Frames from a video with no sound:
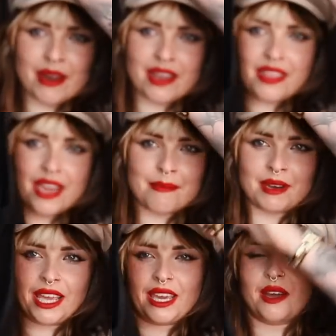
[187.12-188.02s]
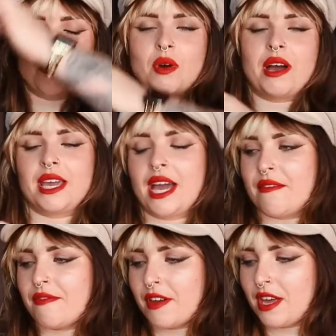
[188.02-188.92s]
by them. Like I
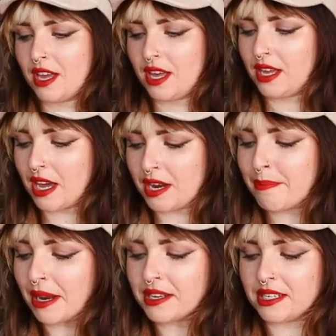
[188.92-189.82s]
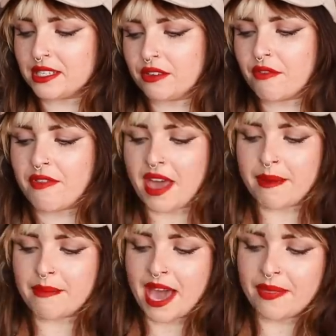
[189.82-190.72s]
have an abundance of
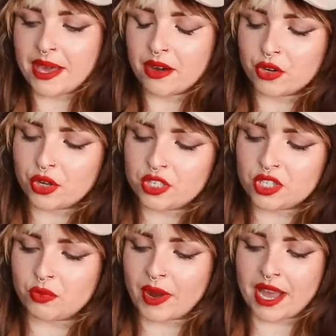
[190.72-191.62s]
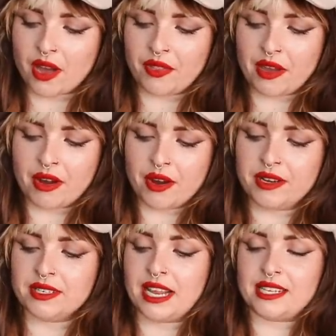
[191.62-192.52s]
them, and they are good to wear on their
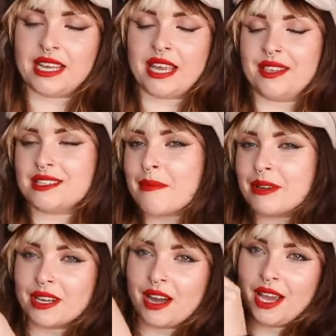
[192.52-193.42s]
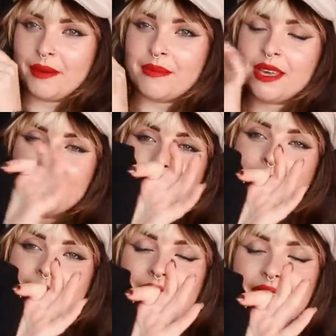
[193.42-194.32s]
own, let's say in the summertime,
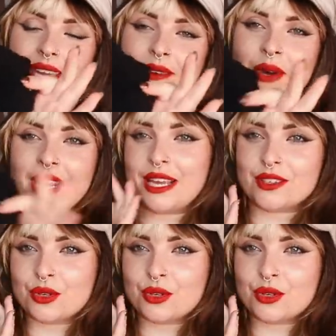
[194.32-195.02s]
but when it gets